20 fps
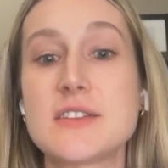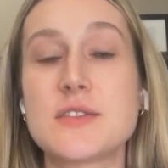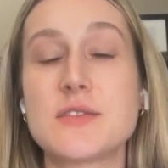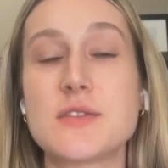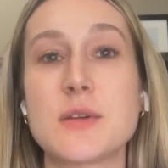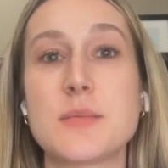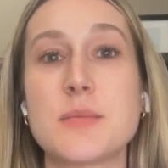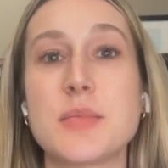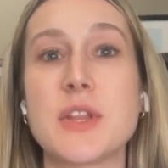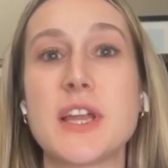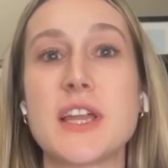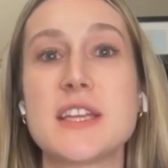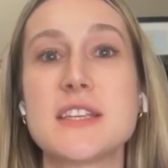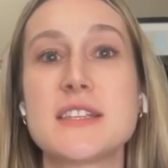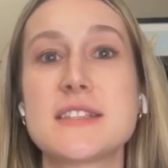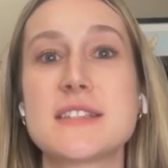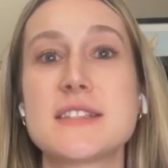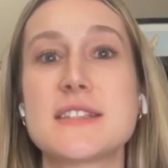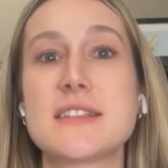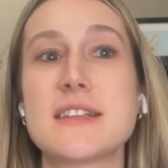to
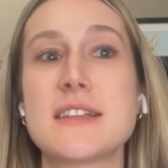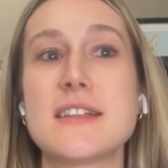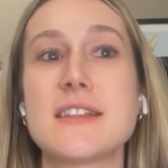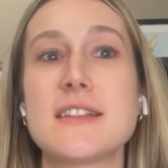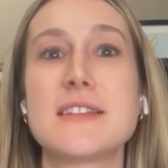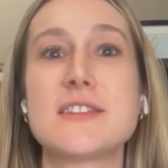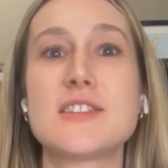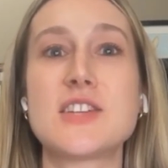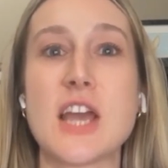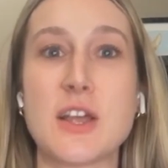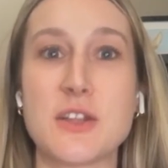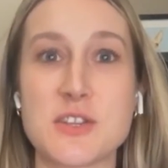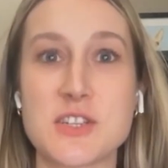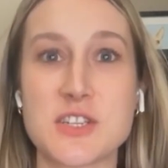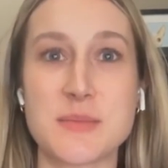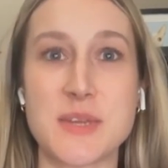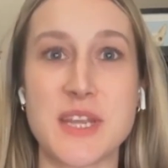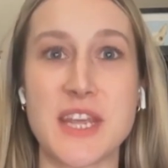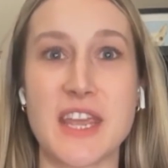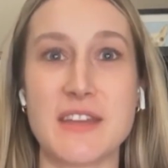replace
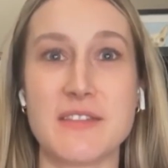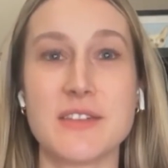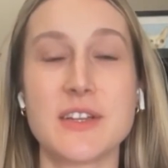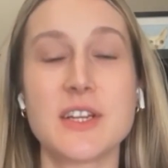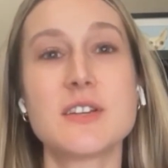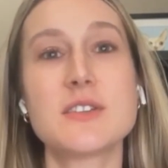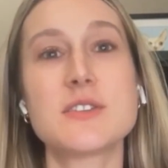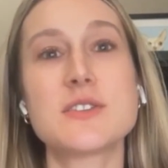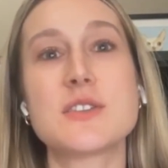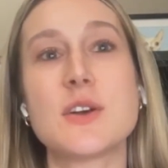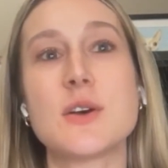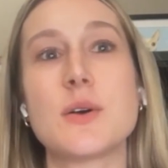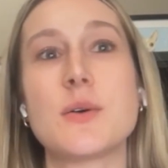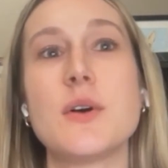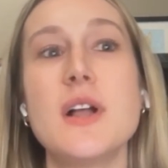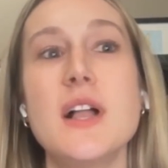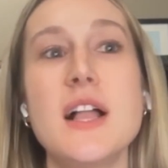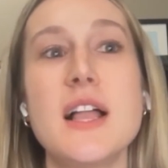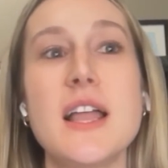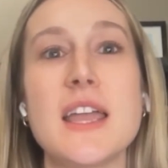challenging behavior. So
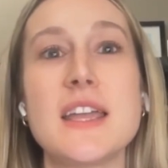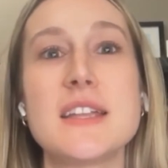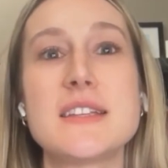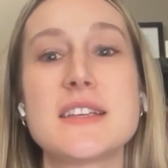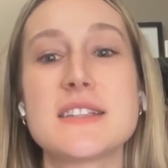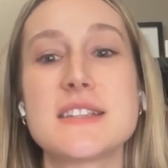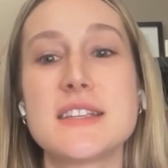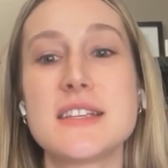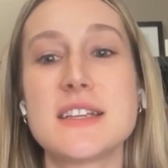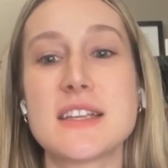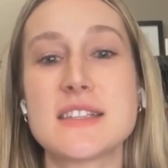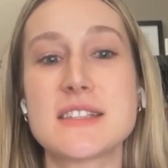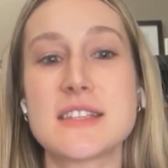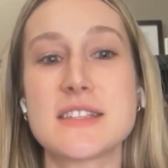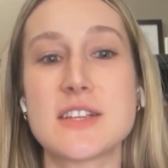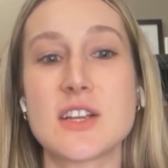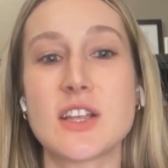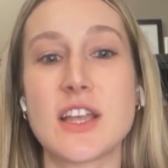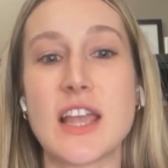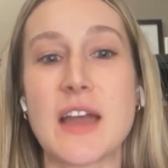it doesn't
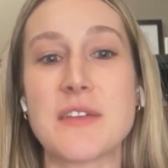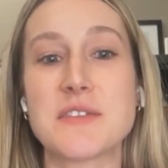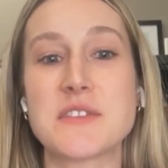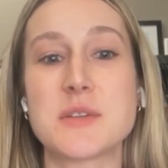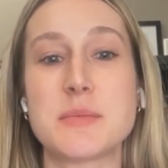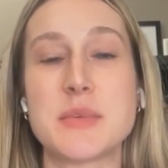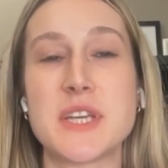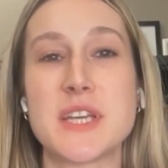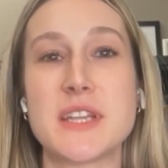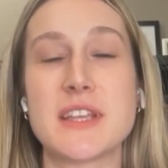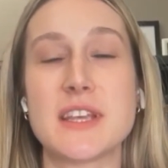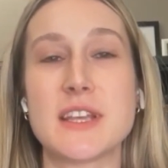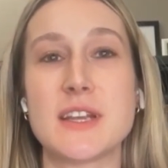necessarily have to be